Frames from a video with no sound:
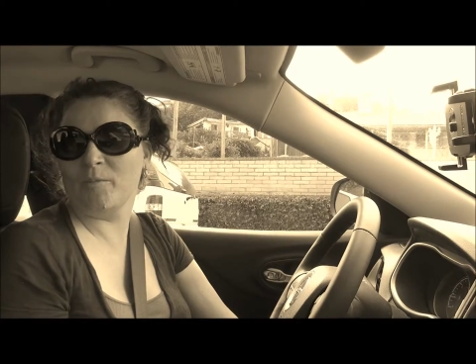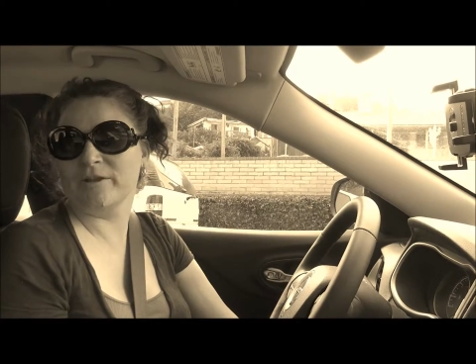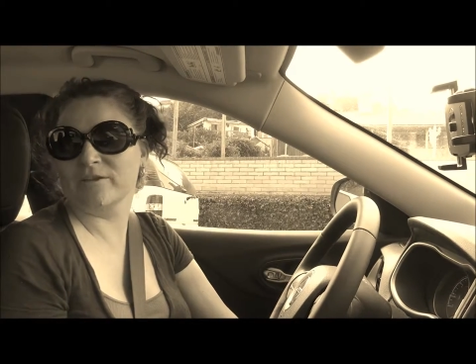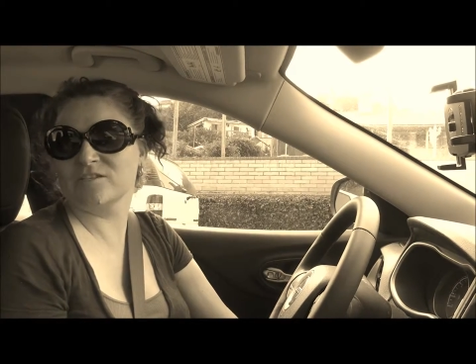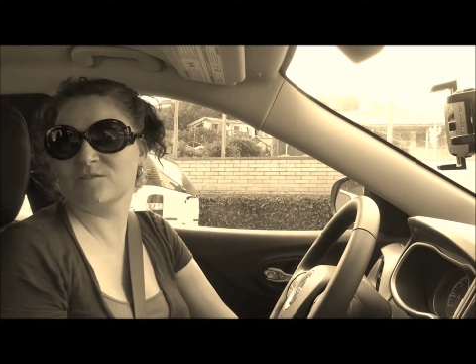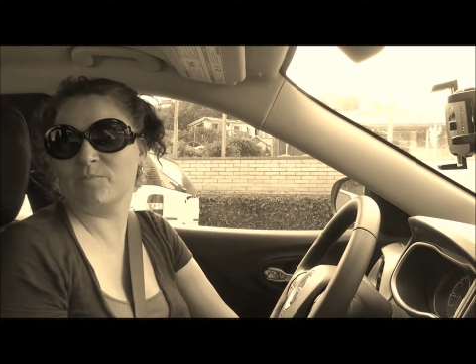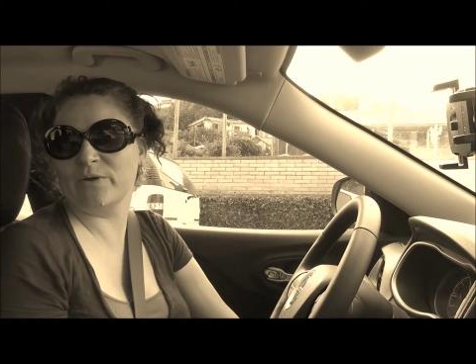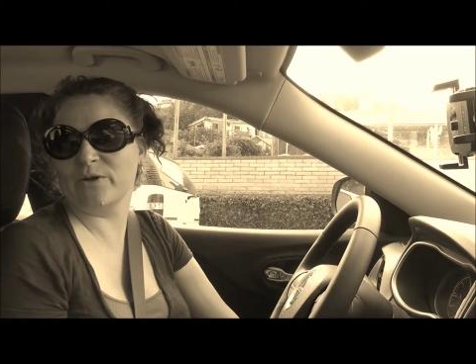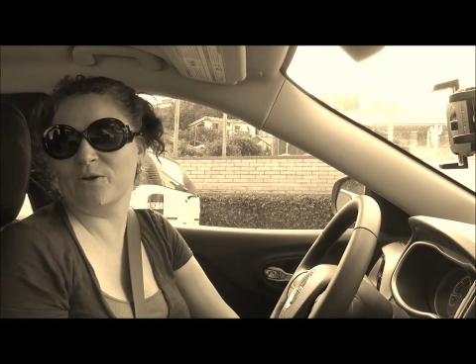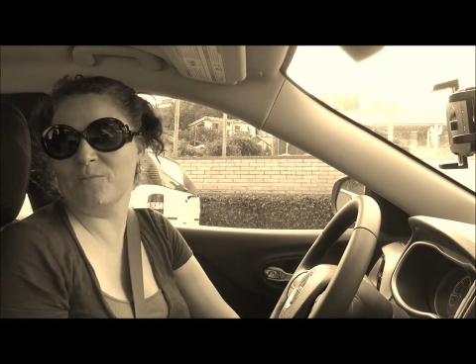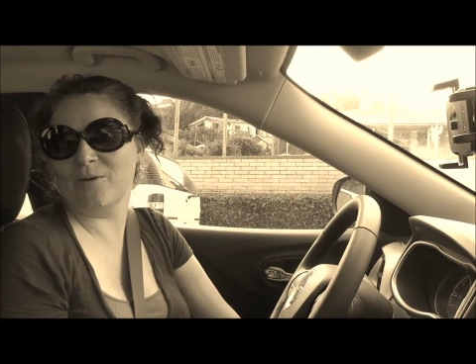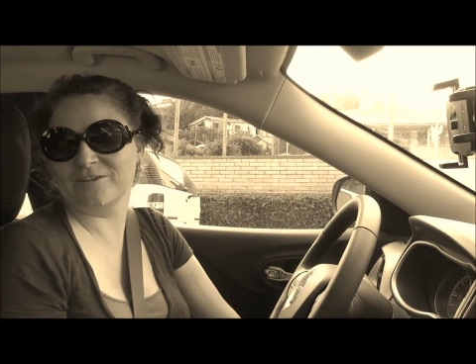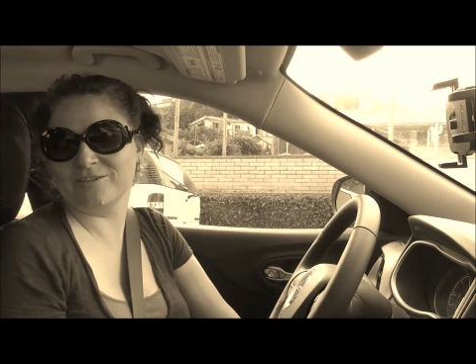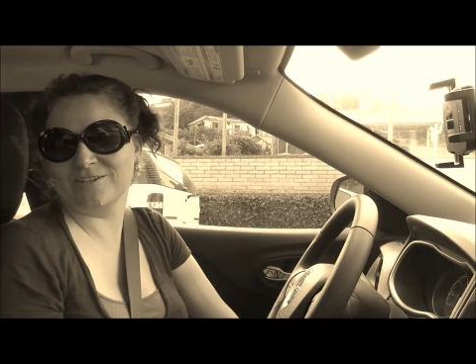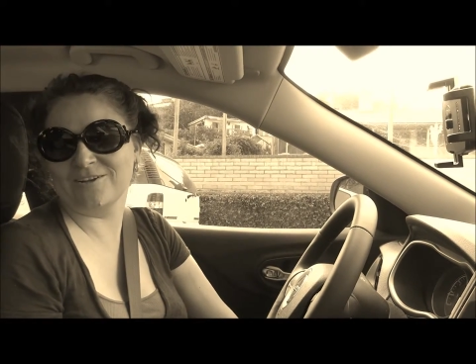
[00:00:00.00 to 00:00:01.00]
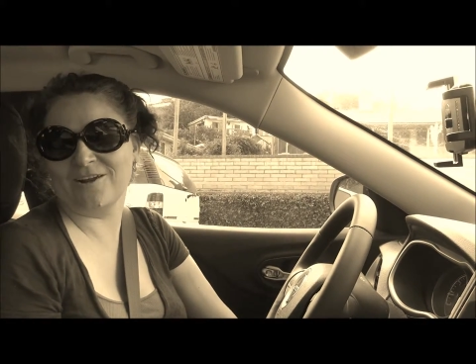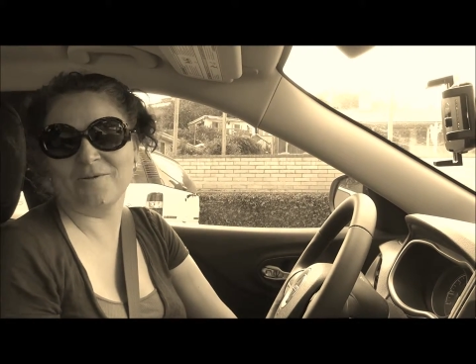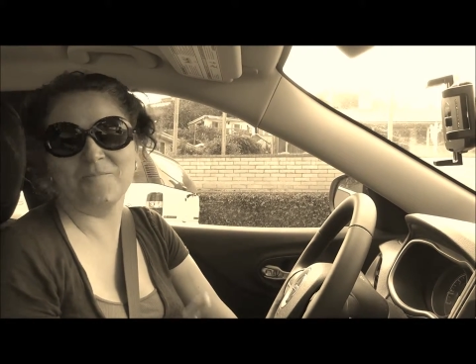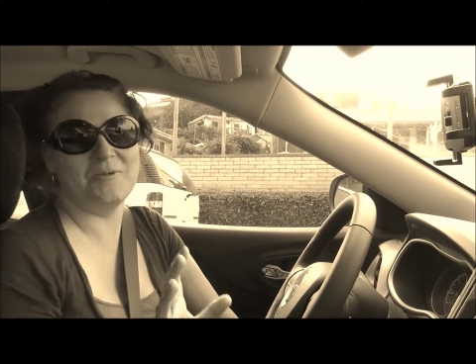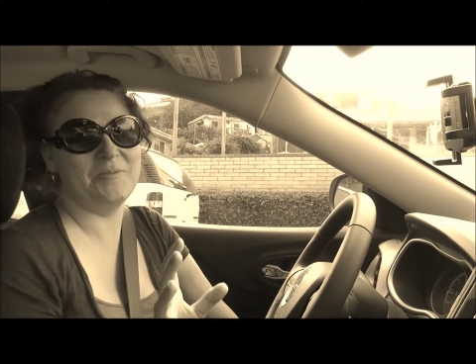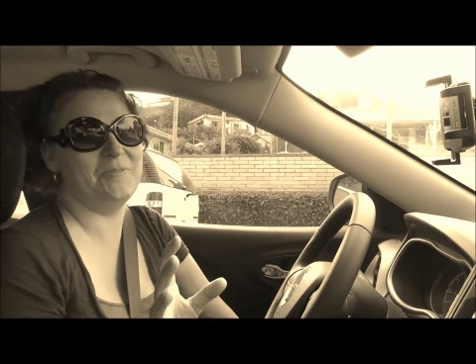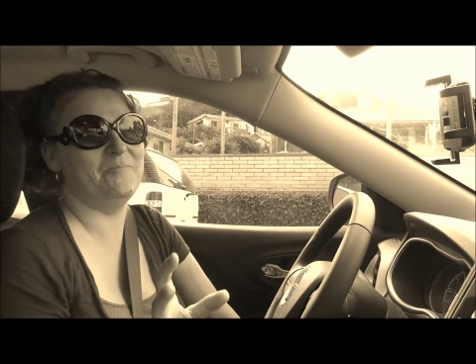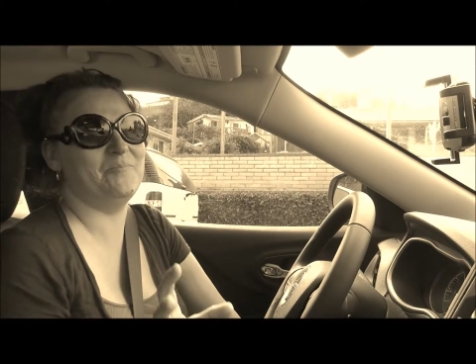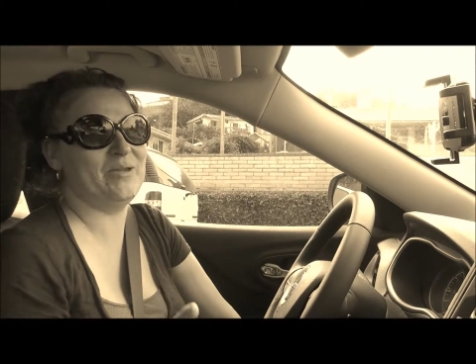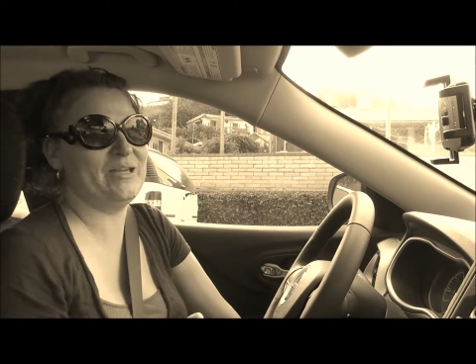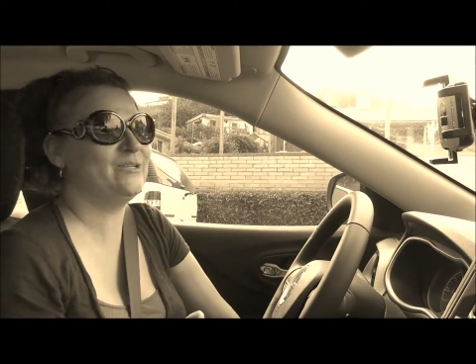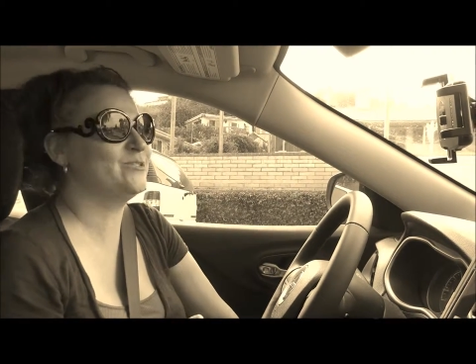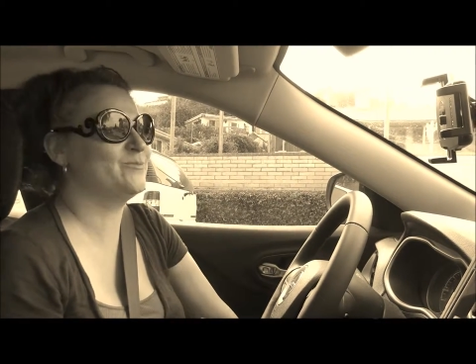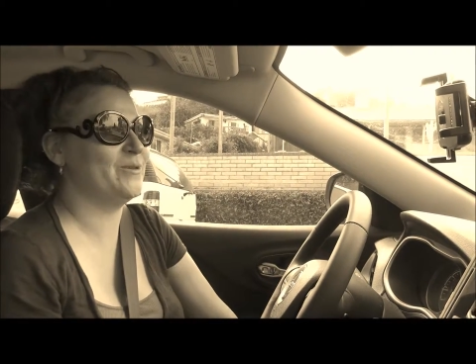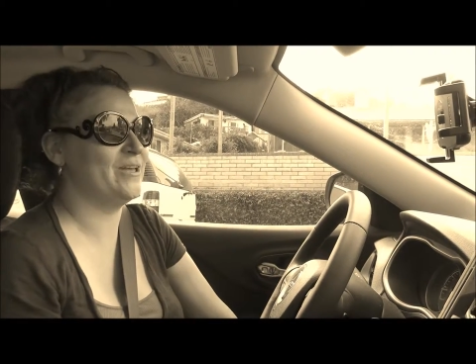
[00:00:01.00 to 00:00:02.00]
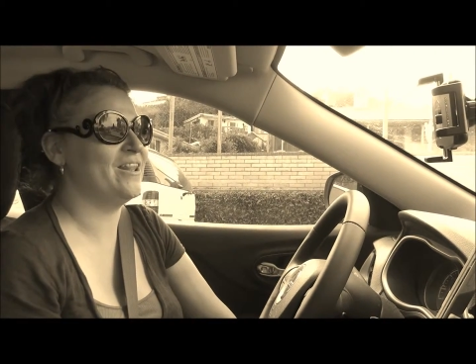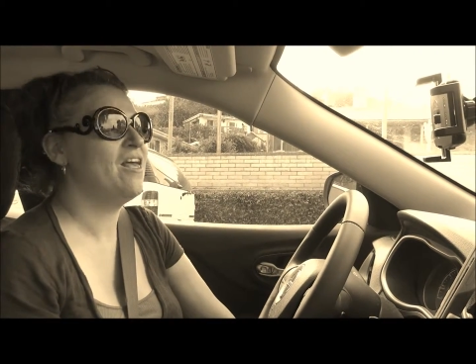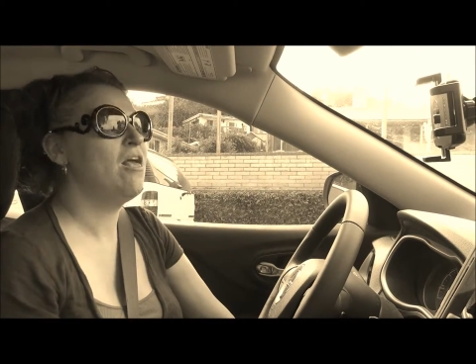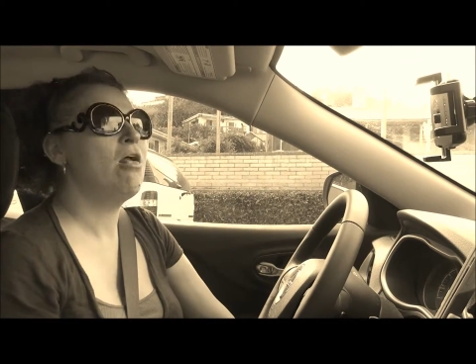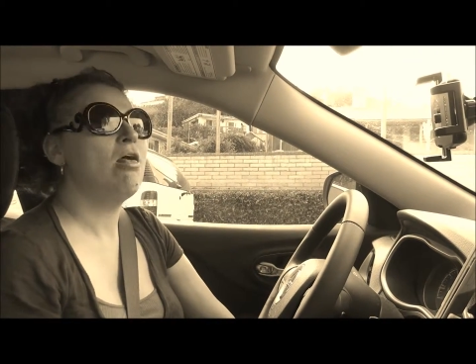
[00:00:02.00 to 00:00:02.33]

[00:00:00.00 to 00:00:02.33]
and experimented on them in the basement.